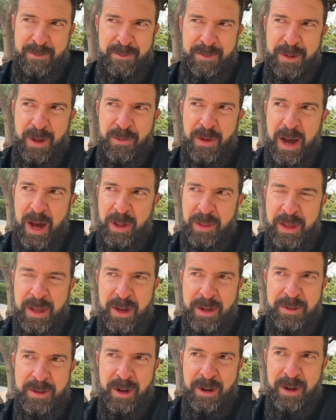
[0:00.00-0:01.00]
Navalny
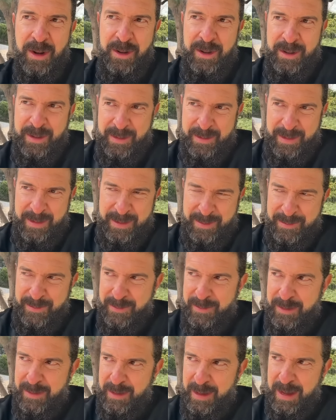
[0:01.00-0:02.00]

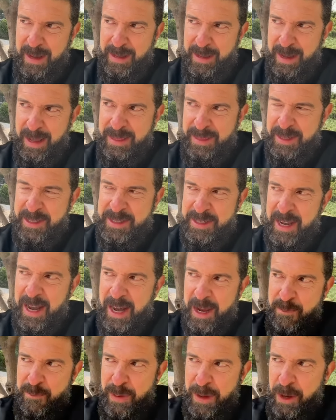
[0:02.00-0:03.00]
at this
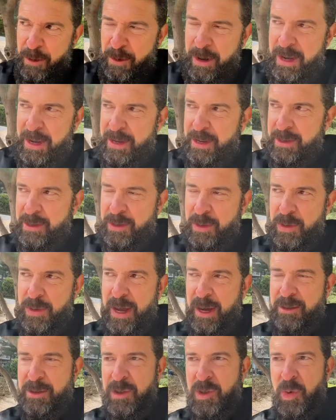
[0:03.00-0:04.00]
time period in
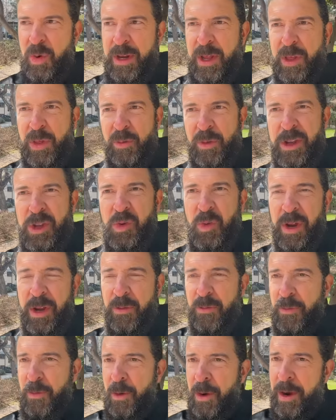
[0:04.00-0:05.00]

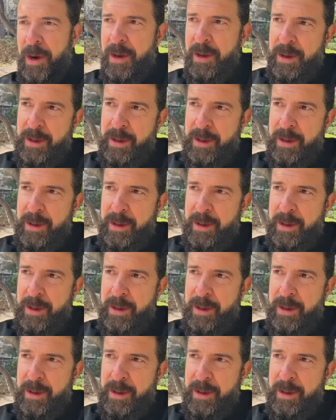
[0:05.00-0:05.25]
2023-24,